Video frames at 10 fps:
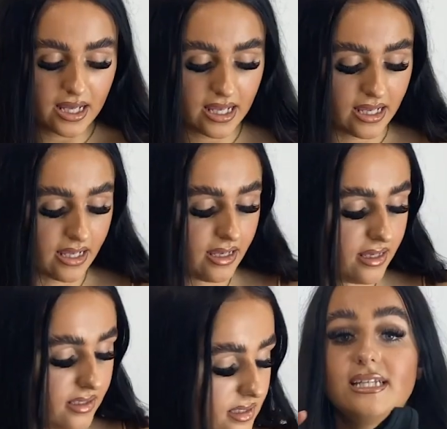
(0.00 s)

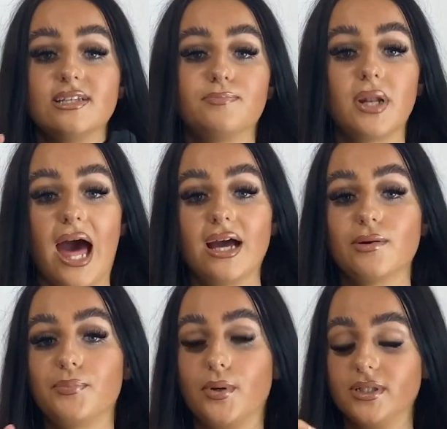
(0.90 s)
is this
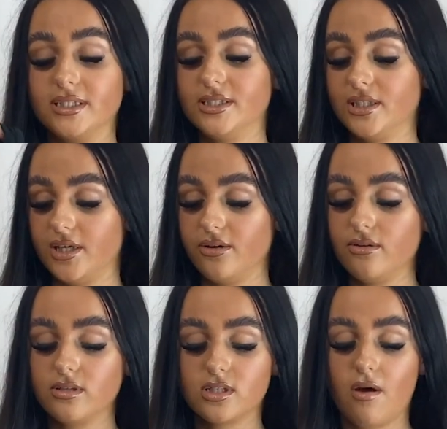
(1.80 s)
black
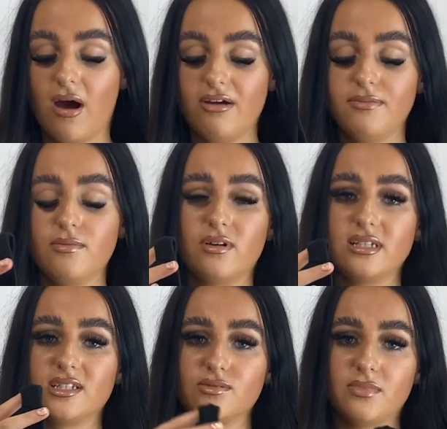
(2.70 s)
bodysuit. So I've been
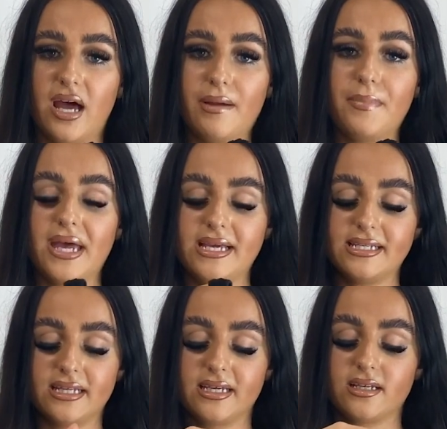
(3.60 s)
wanting some like
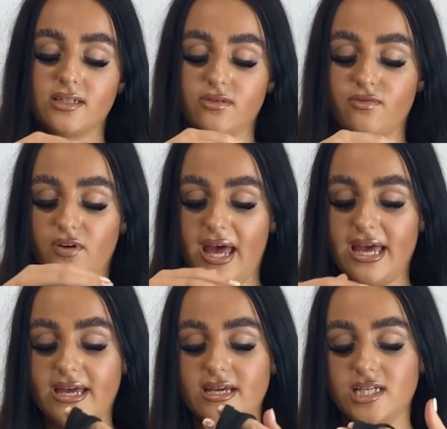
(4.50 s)
basics for
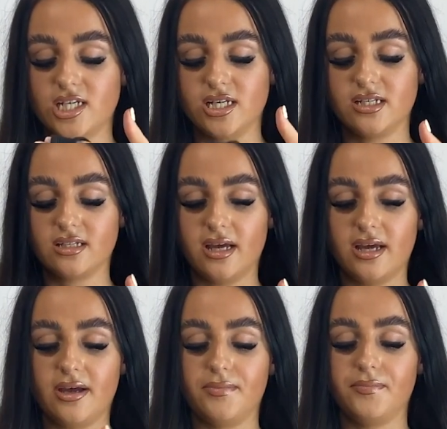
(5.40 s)
ages.
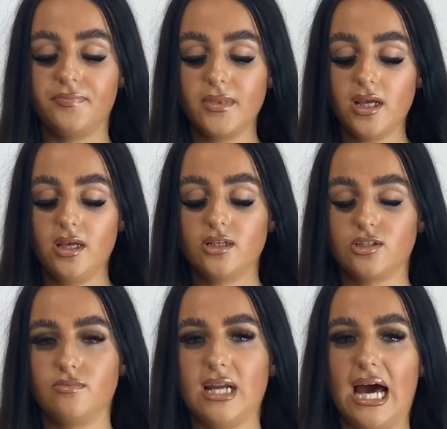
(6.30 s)
Um,
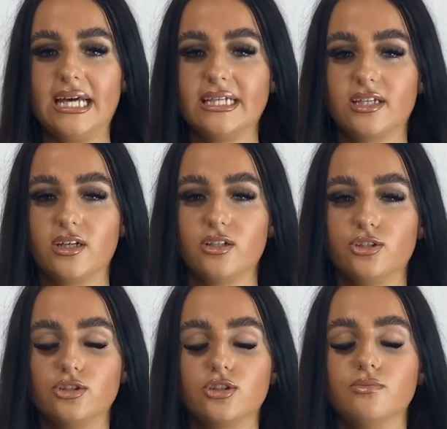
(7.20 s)
some like,
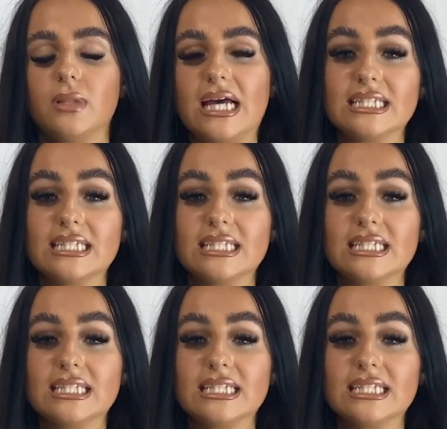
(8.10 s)
just some like